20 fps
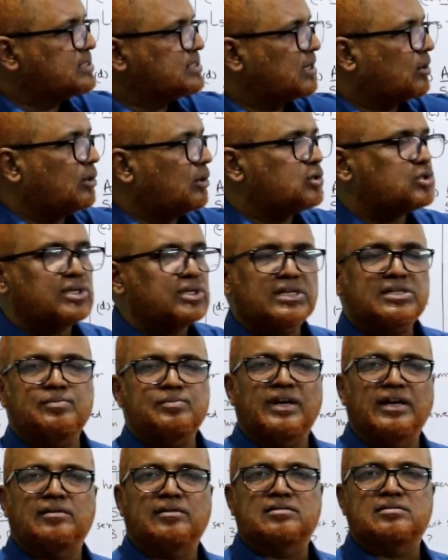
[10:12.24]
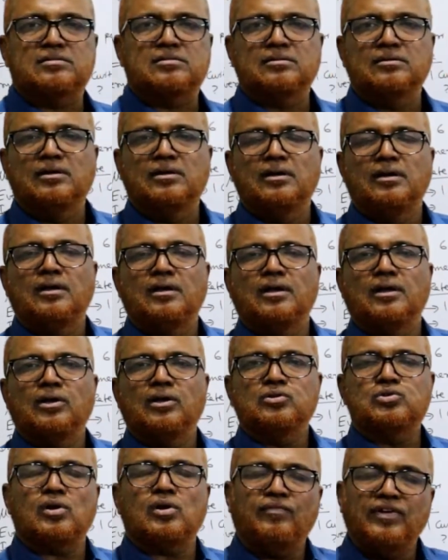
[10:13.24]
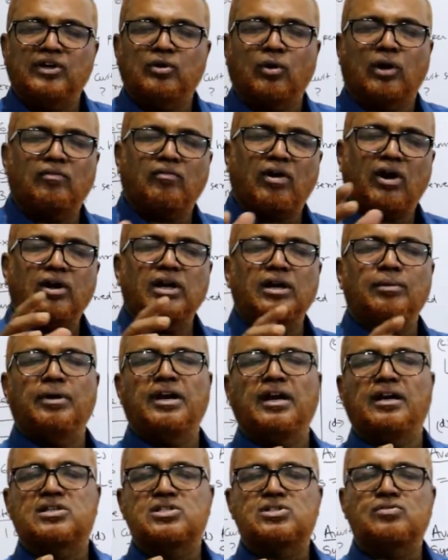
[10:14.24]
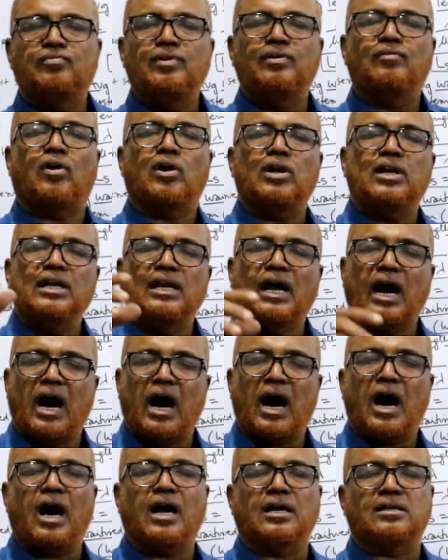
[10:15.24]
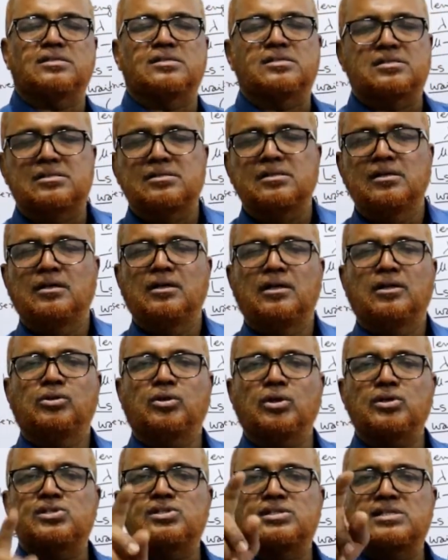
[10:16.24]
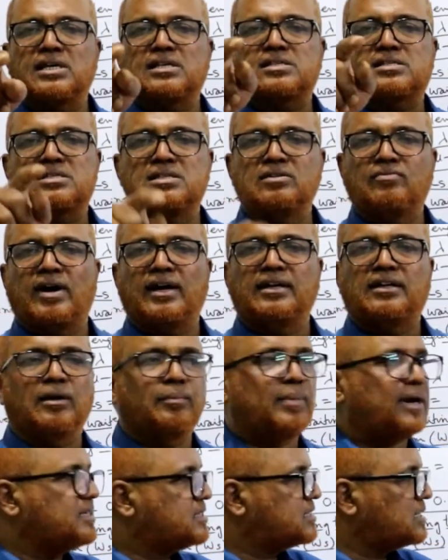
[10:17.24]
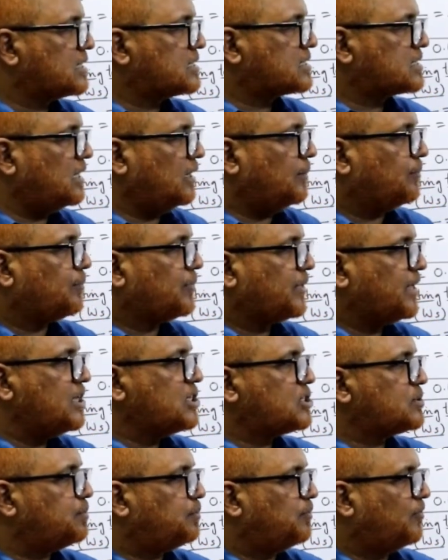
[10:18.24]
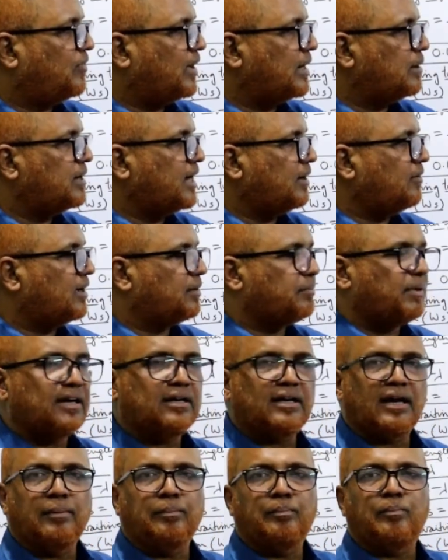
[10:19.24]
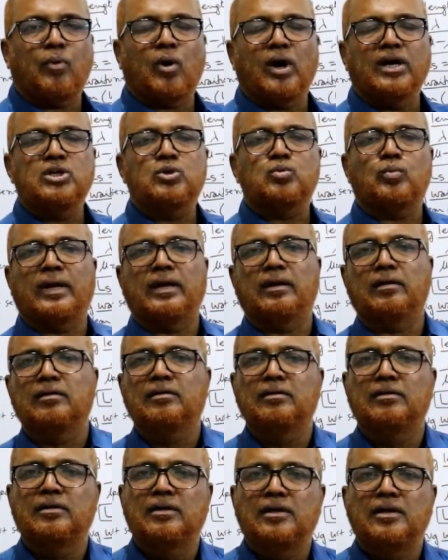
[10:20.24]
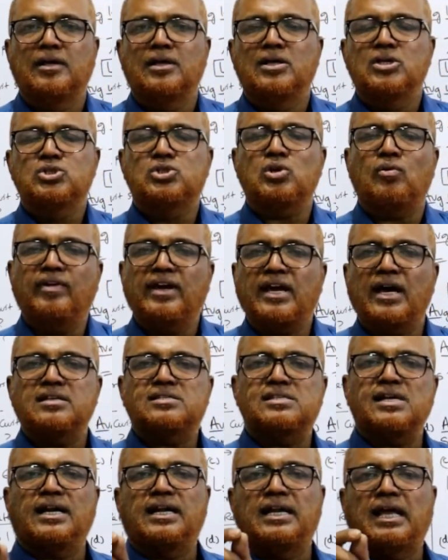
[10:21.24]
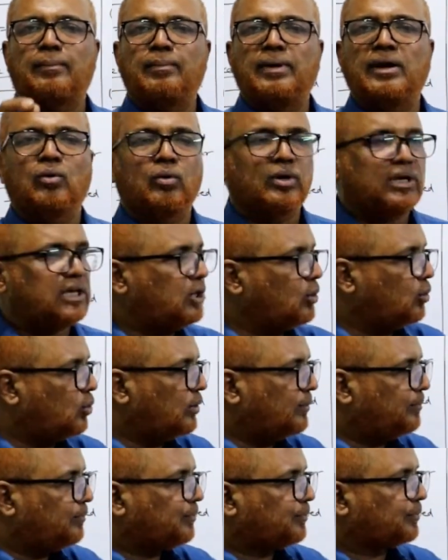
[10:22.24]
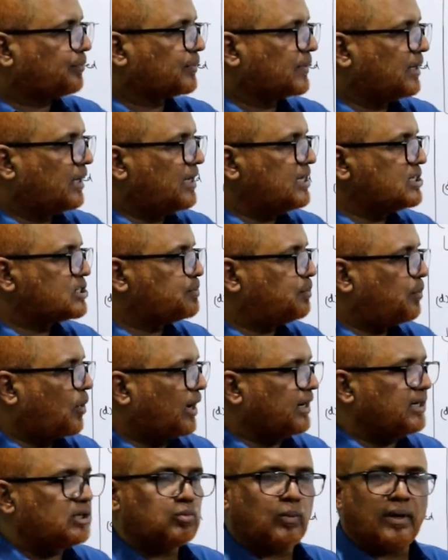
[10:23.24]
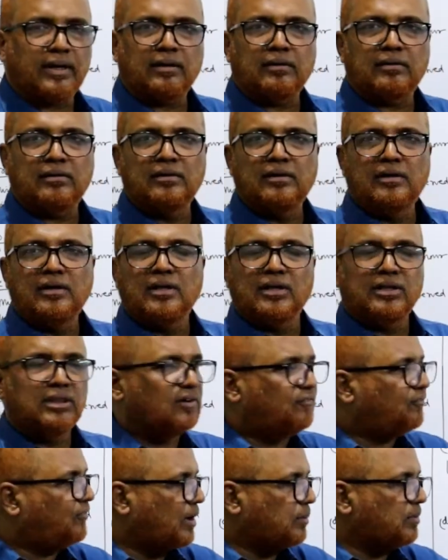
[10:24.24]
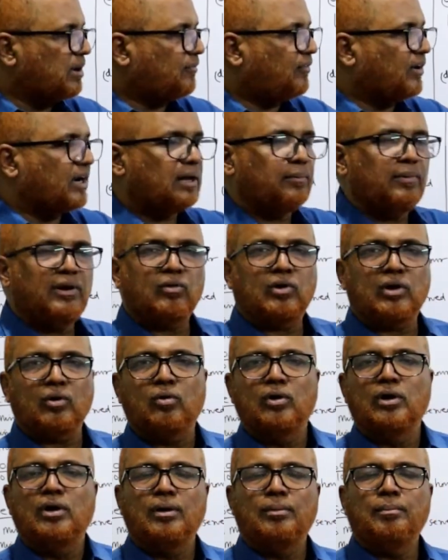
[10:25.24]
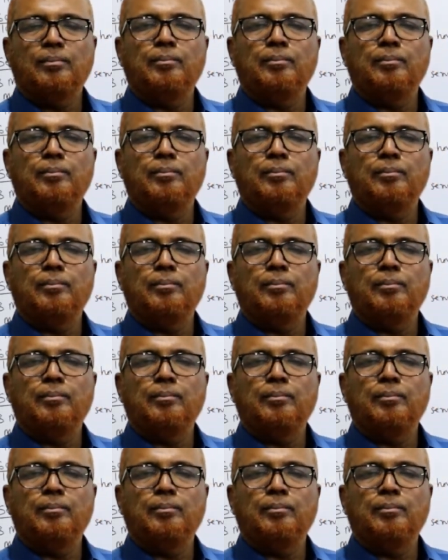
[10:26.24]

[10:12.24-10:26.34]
is equal to 6 minutes. So we don't want in minutes, we want in hours. So 6 divided by 60 is 1 divided by 10, 0.1. So we can say WQ is 0.1. The formula for WQ,